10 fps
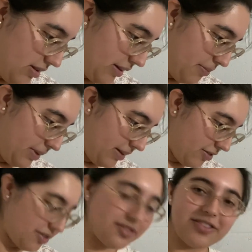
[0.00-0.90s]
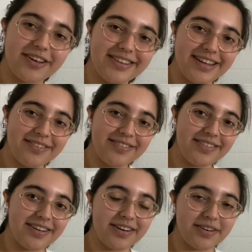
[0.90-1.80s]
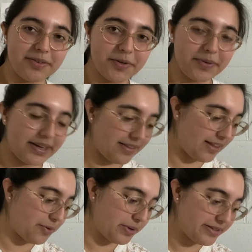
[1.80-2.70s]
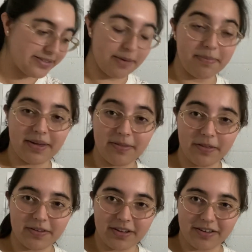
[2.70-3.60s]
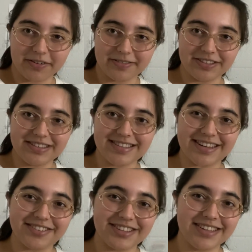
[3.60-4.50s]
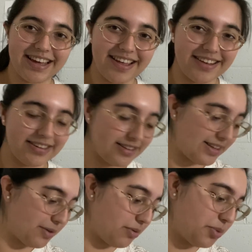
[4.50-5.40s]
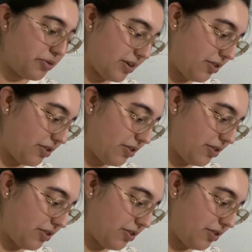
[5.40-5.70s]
let me just jot down real quick that we're skipping the color vision section, and then we'll move on,